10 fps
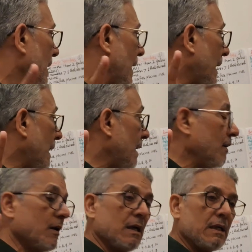
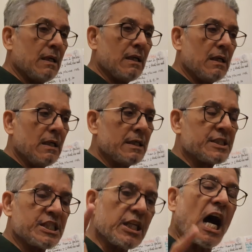
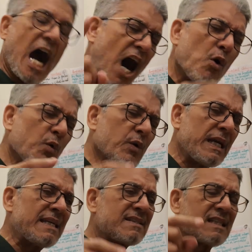how
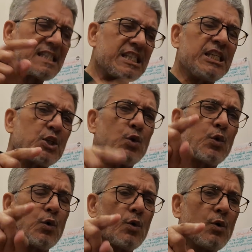is
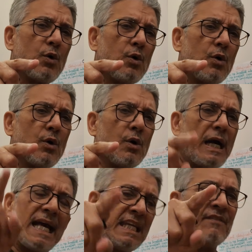0
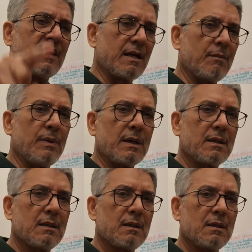an even number?
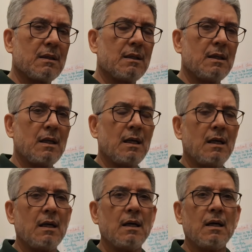
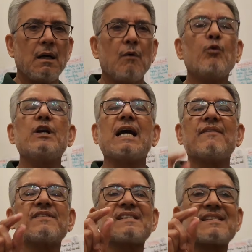We
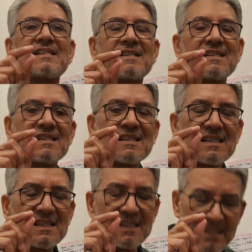have
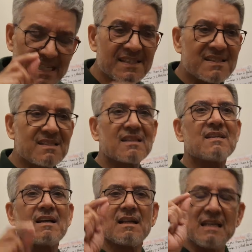just
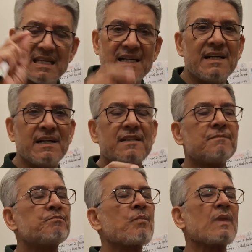learned
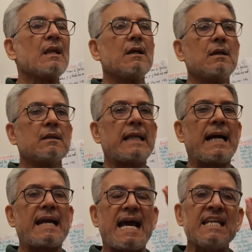
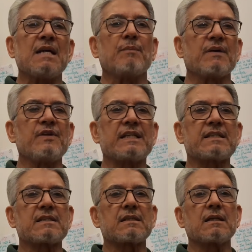that any number which
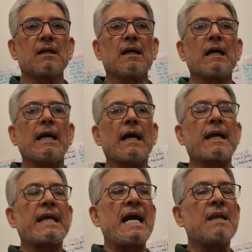
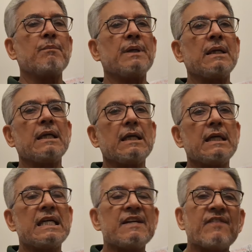can be
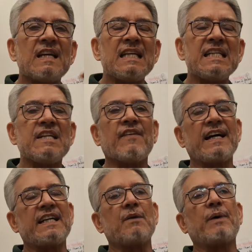evenly
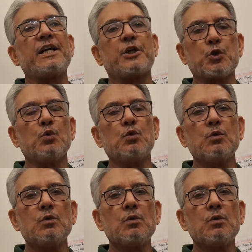divided by 2